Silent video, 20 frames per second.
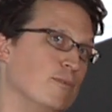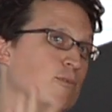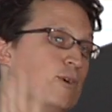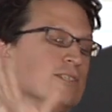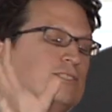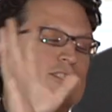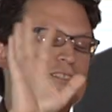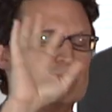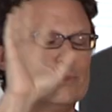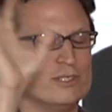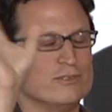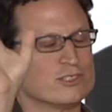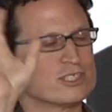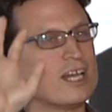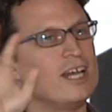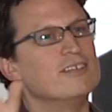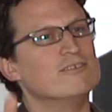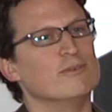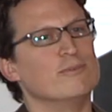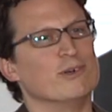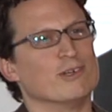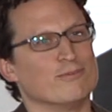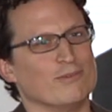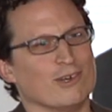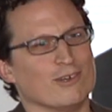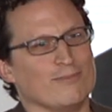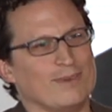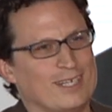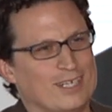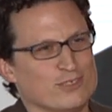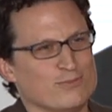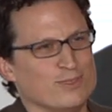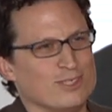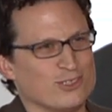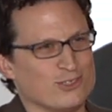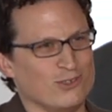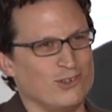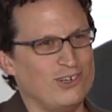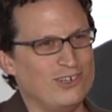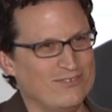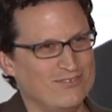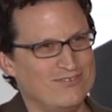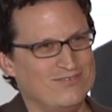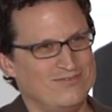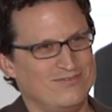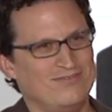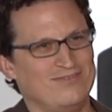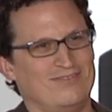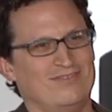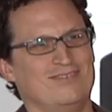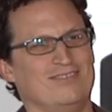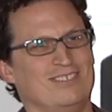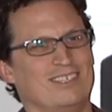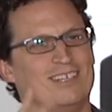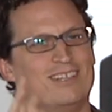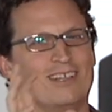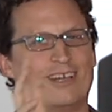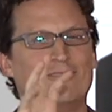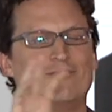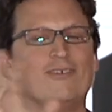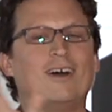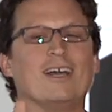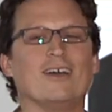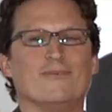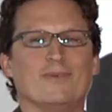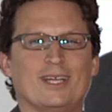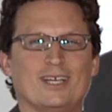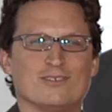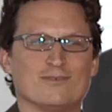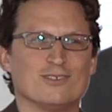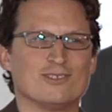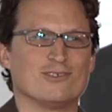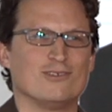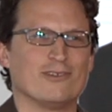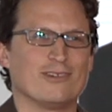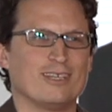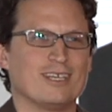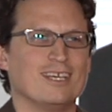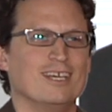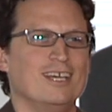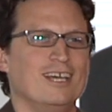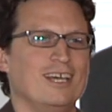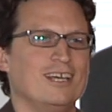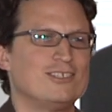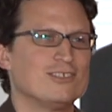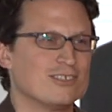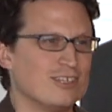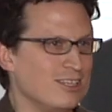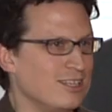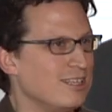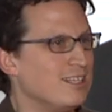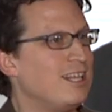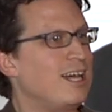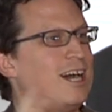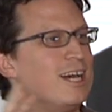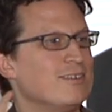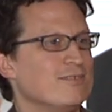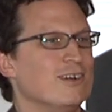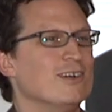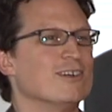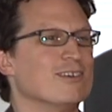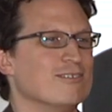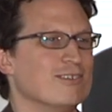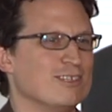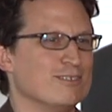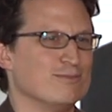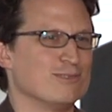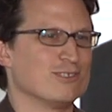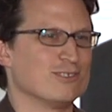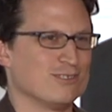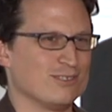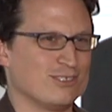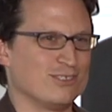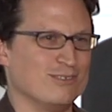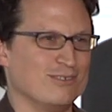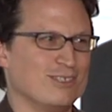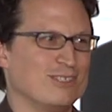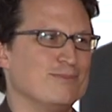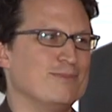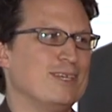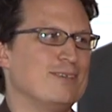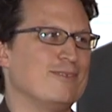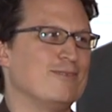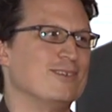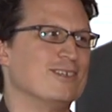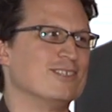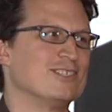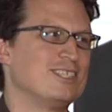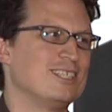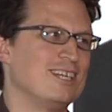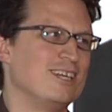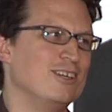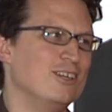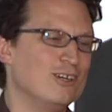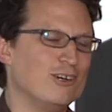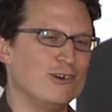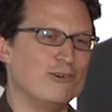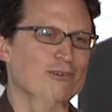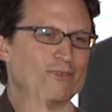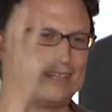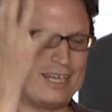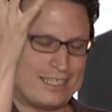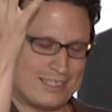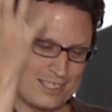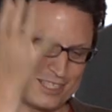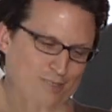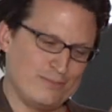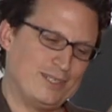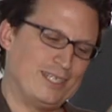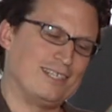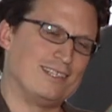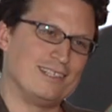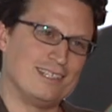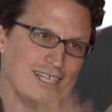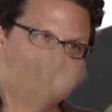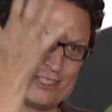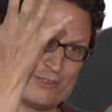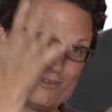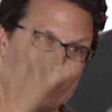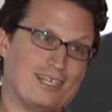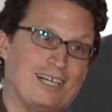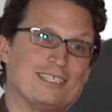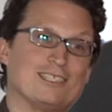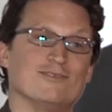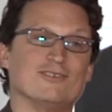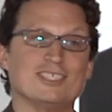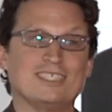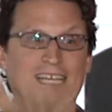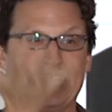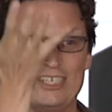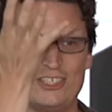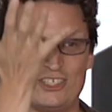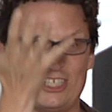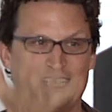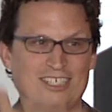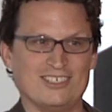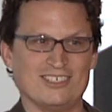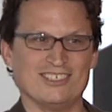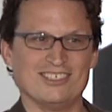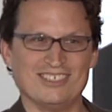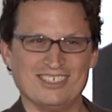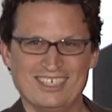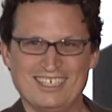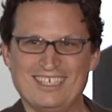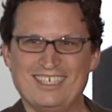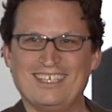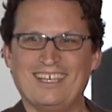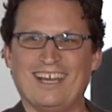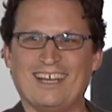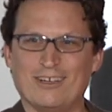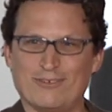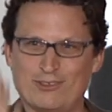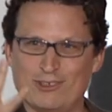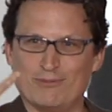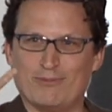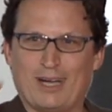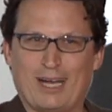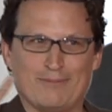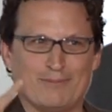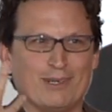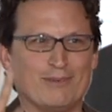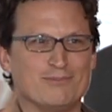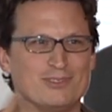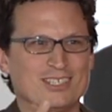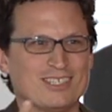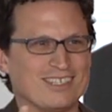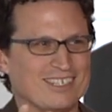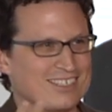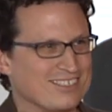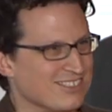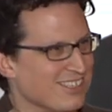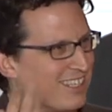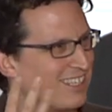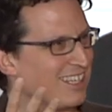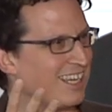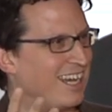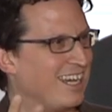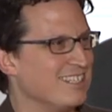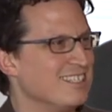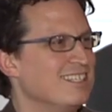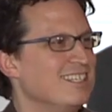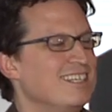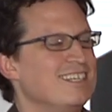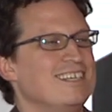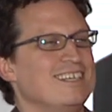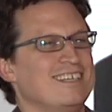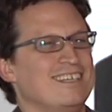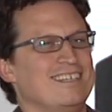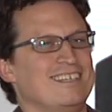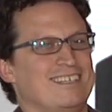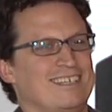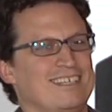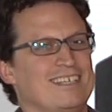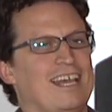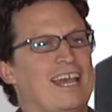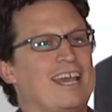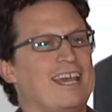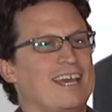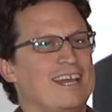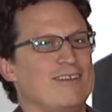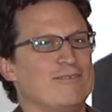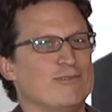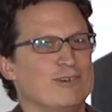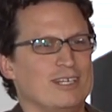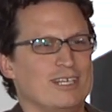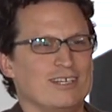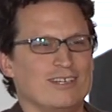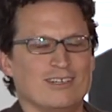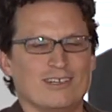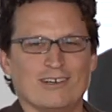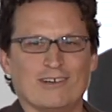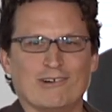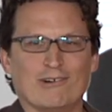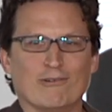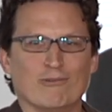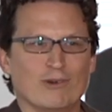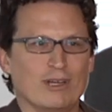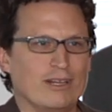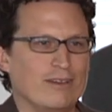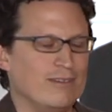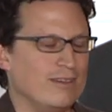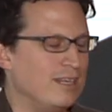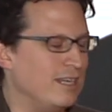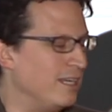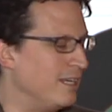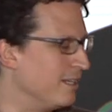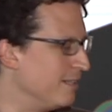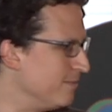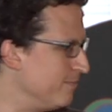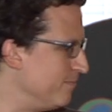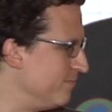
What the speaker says: wasn't, but it was kind of a bookmark management tool, a file management tool thing. It took a lot of arguing to make people understand, no, that's going to be a list with lots of state changes and a few pop-ups and things like that. And what do you know, when the